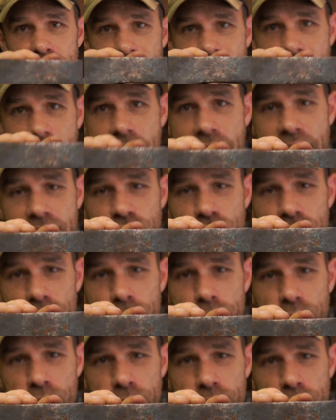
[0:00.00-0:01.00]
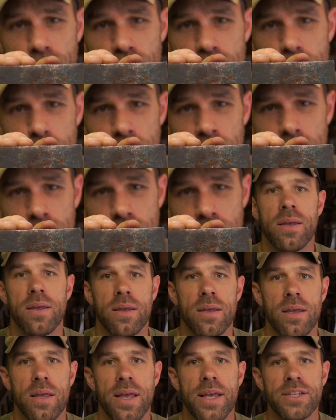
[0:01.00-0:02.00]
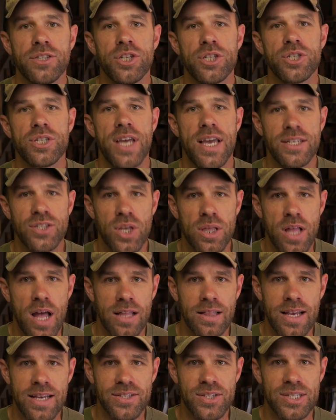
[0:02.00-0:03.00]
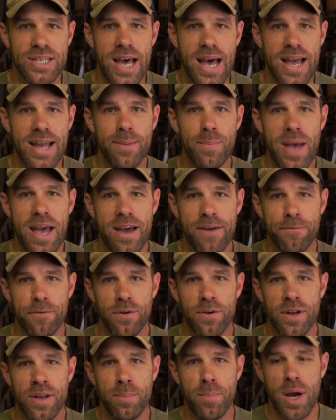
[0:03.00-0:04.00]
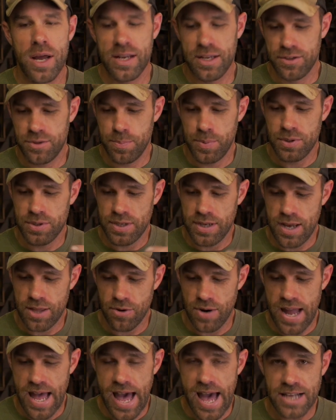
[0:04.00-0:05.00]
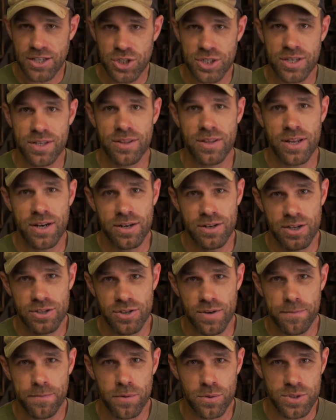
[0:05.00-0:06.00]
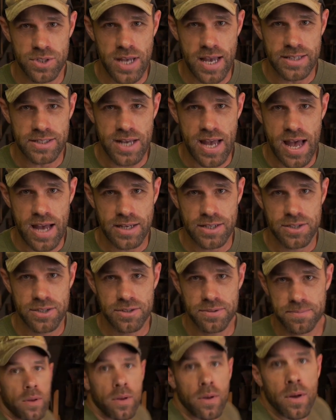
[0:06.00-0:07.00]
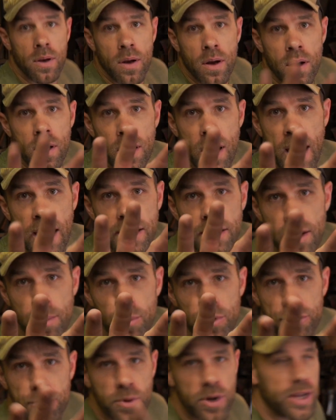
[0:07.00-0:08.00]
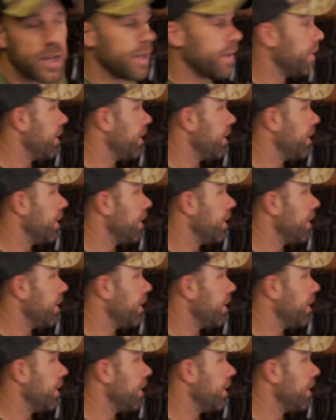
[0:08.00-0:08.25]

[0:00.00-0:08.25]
a hatchet for your first build. It just takes a lot less time, effort, and money to put together a hatchet than it does a full-size axe. All right, number 3.